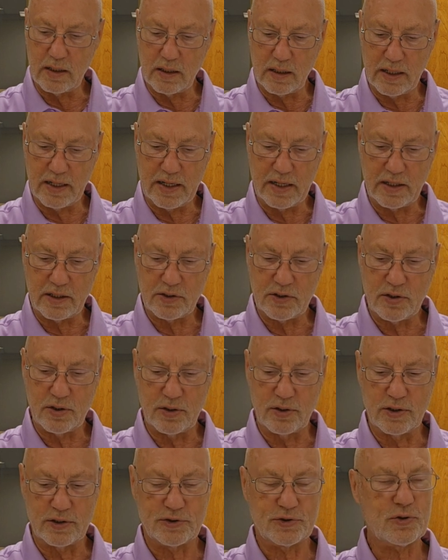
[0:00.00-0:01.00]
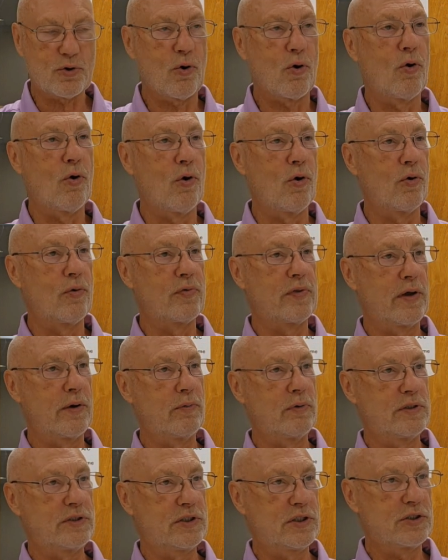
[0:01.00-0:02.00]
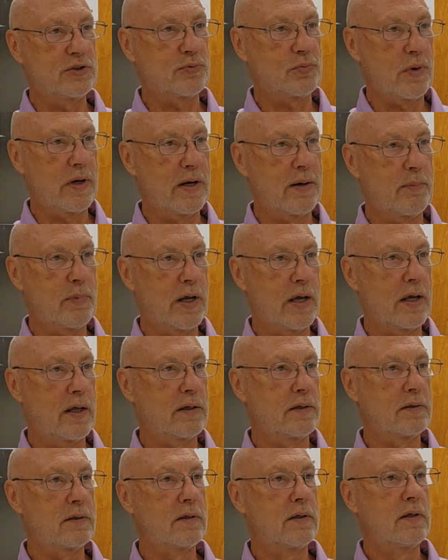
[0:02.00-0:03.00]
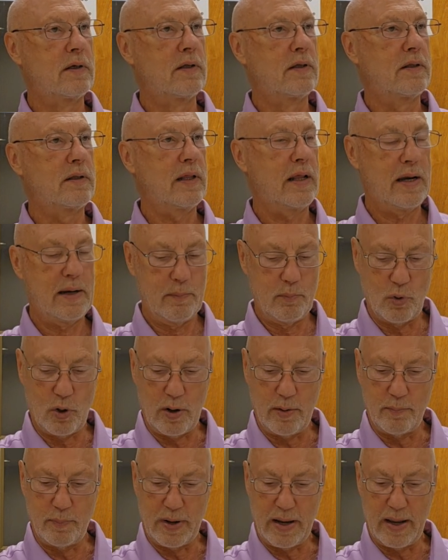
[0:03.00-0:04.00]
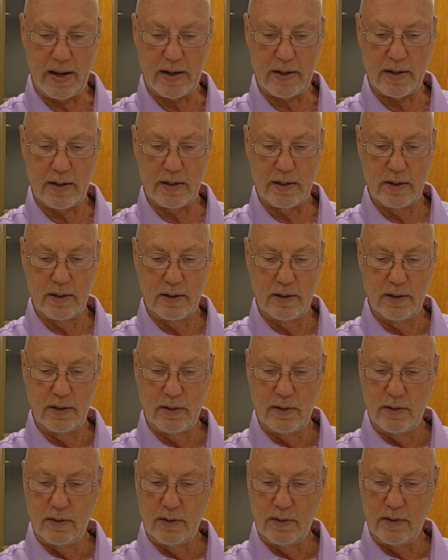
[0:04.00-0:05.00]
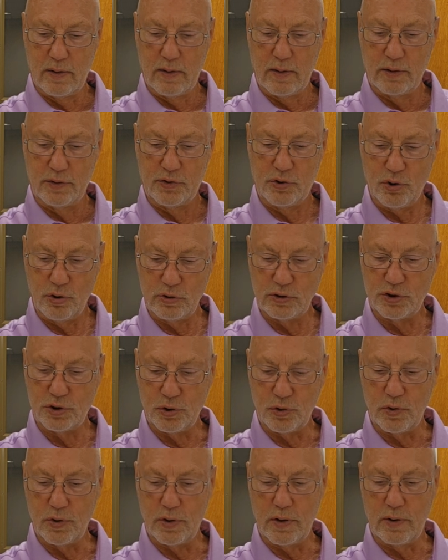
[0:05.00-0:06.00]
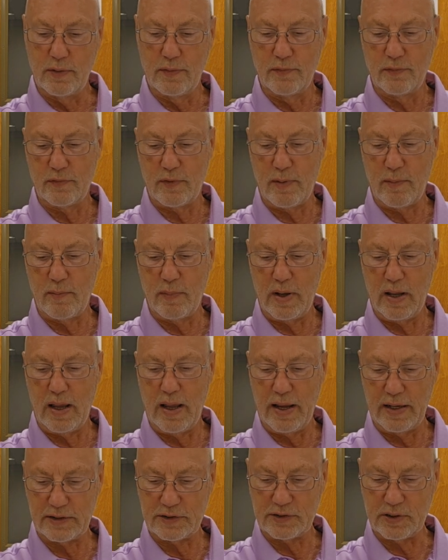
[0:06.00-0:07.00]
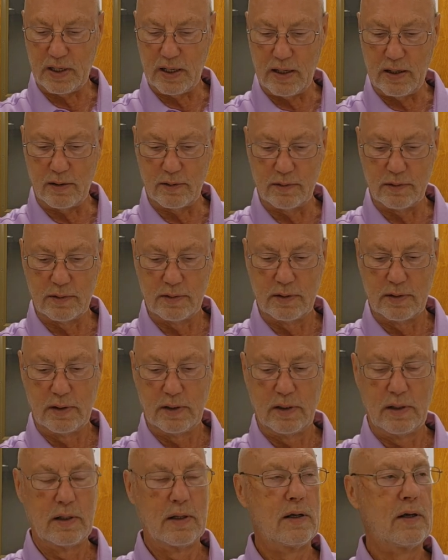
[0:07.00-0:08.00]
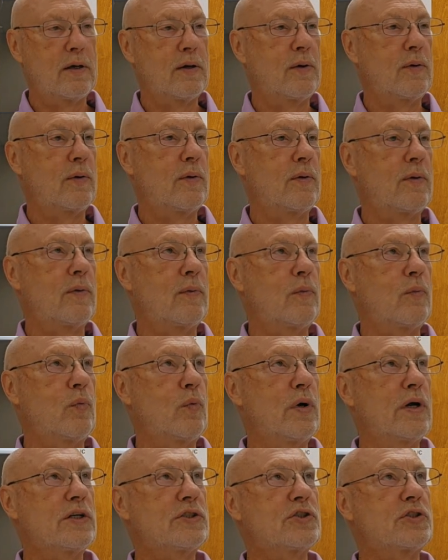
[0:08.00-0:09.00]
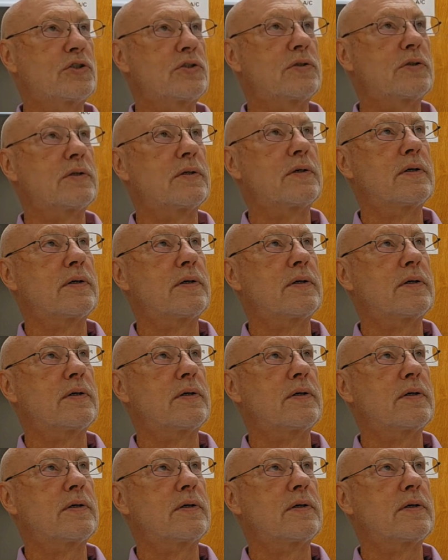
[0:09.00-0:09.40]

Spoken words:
linked to the scroll that we just read about, that he brought back to Judah from exile, which